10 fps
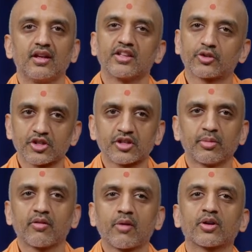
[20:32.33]
And then Krishna
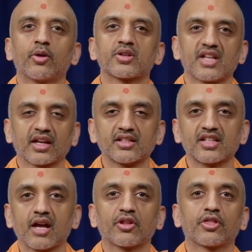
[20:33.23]
Bhagwan will go a second
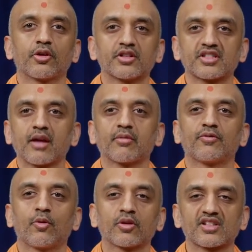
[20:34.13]
time, a third time, a
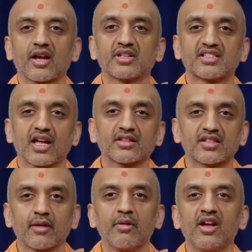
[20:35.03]
fourth time, a tenth
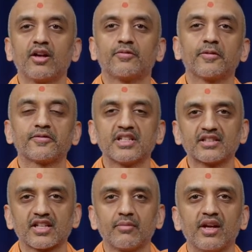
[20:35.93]
time,
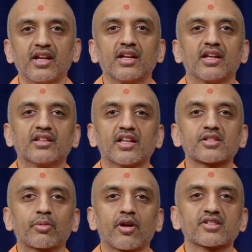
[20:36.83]
fifteenth time. In
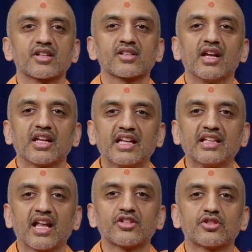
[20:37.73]
this process, he
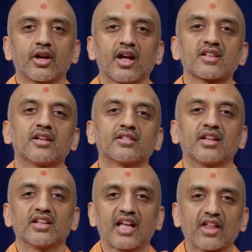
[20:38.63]
let Jarasandha
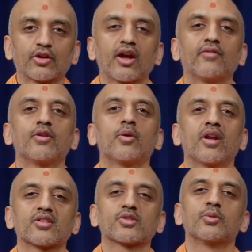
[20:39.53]
gather everyone
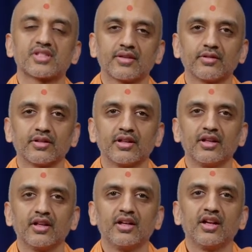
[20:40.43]
else who was evil.
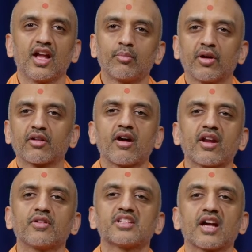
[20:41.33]
And Bhagwan
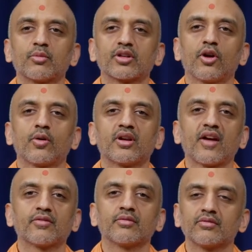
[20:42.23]
every time would go and
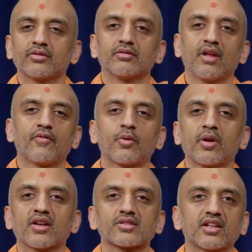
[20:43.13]
have
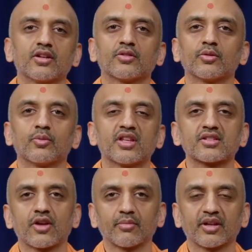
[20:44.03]
everyone else killed with
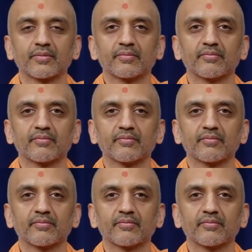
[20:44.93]
his army.